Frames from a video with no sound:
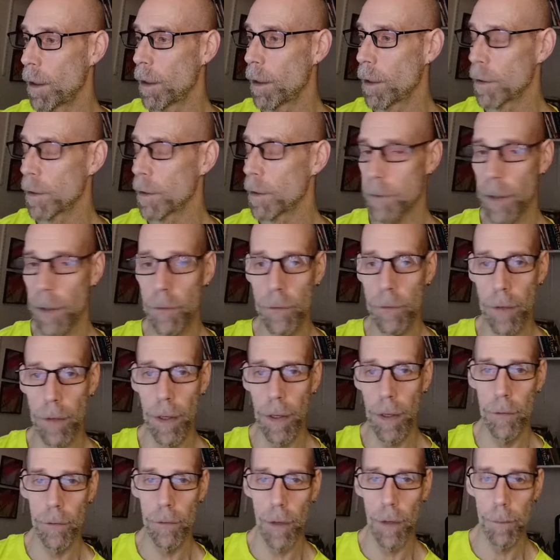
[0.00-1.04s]
Jay
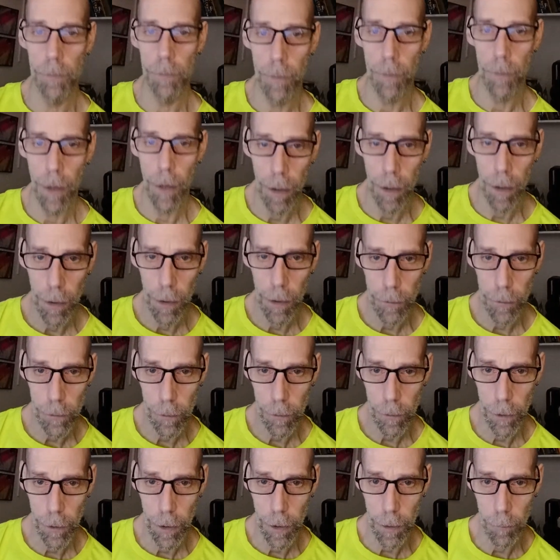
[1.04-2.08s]
says, I'm still
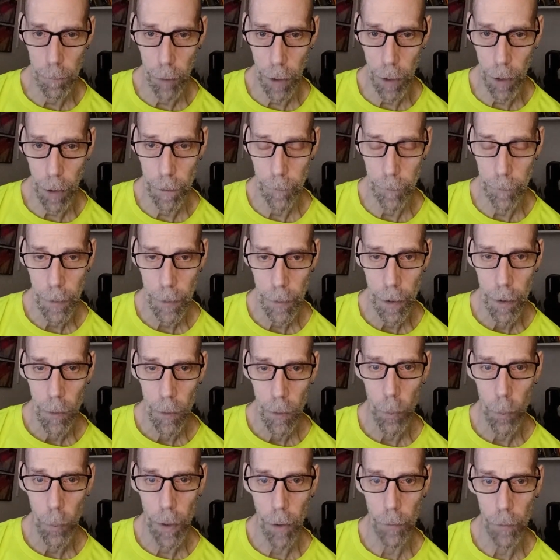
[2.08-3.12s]
learning, brother.
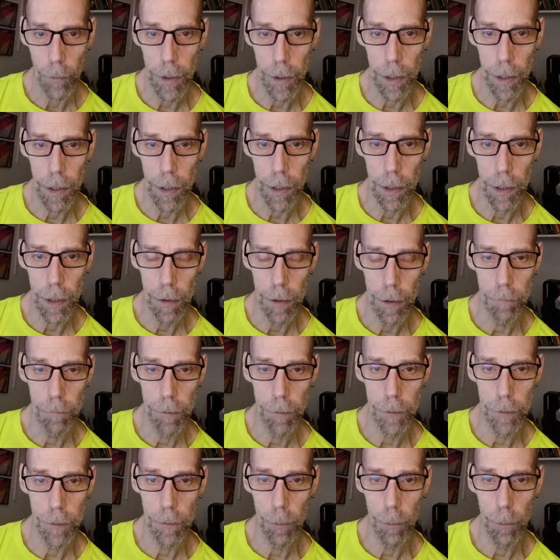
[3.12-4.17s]
We only
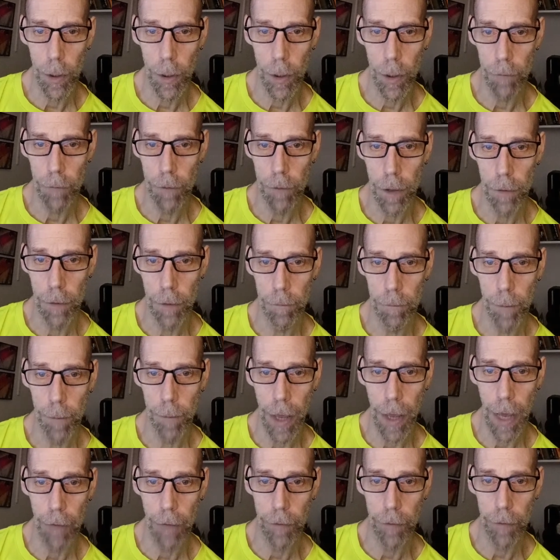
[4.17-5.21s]
reach the point of love by
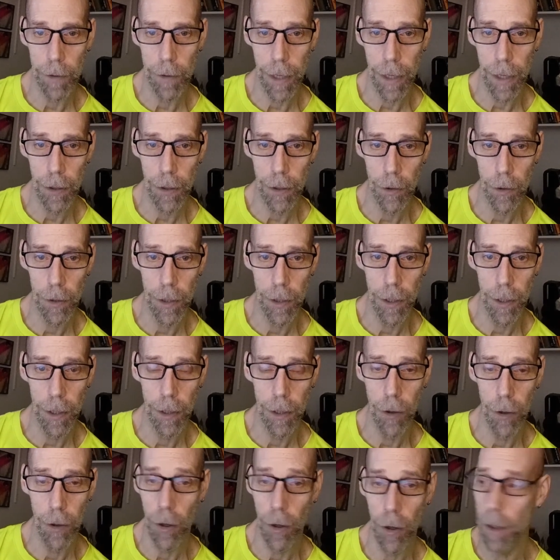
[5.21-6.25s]
having that clarity in our
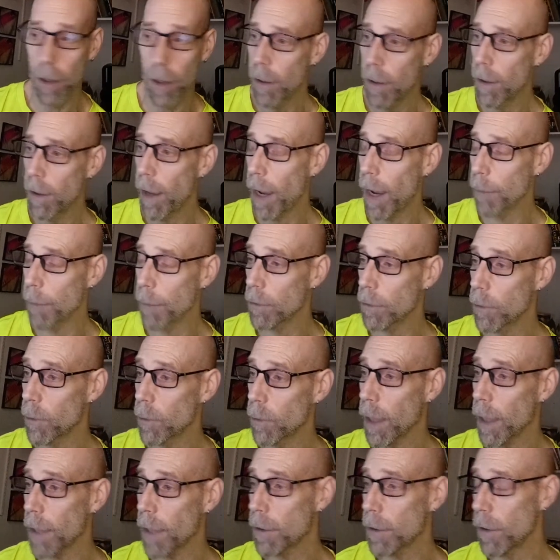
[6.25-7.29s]
heart. Absolutely.
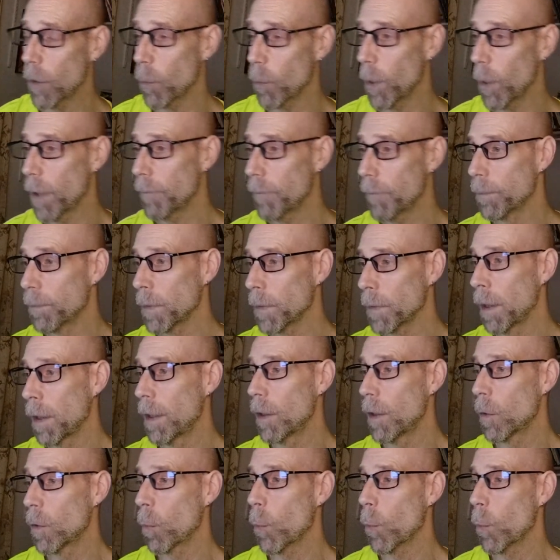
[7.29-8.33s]
And you know what?
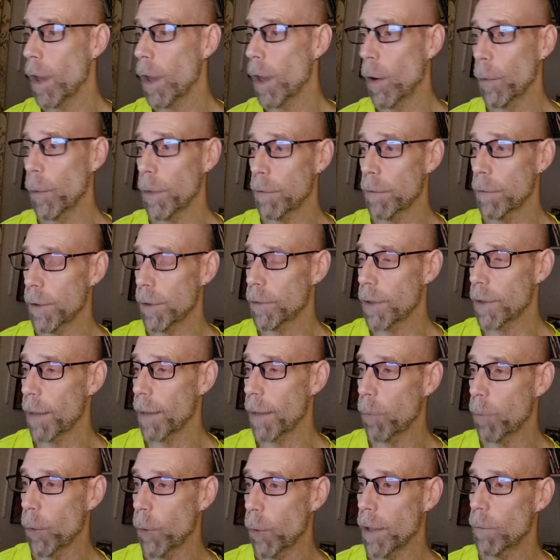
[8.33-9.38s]
We only reach that
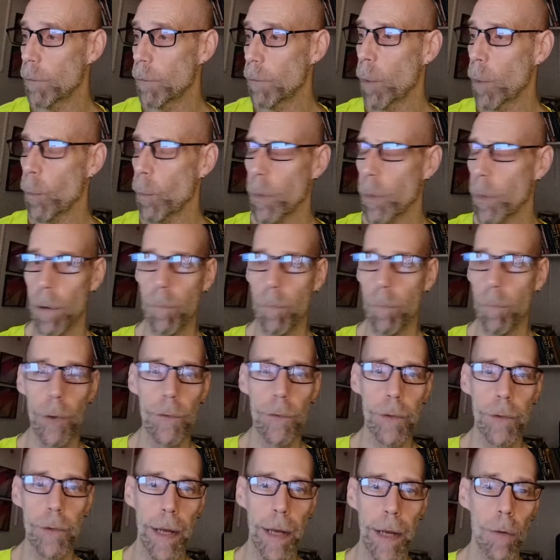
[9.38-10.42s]
point when we are
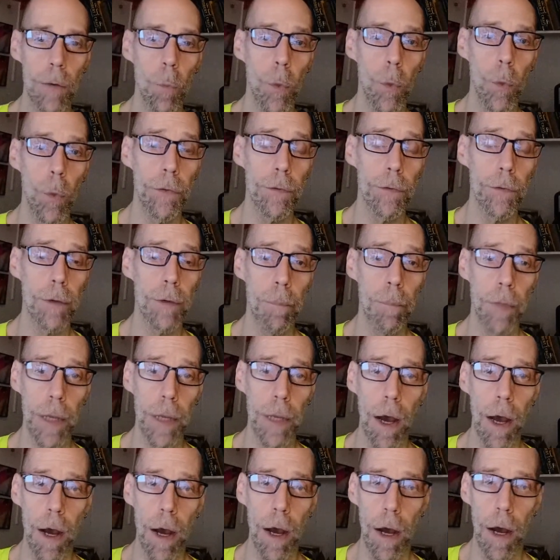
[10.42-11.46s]
presented with something
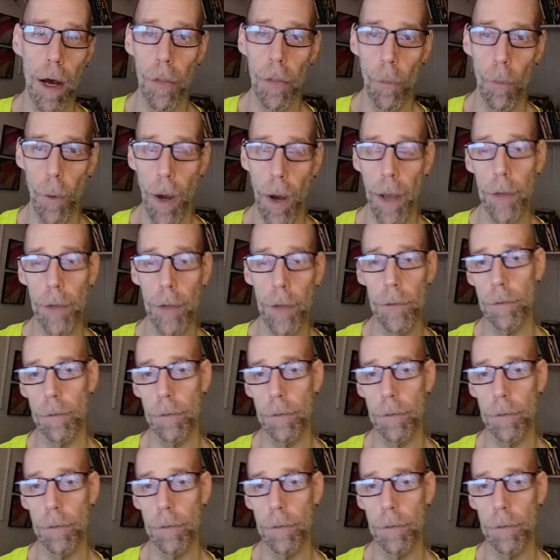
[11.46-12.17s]
otherwise.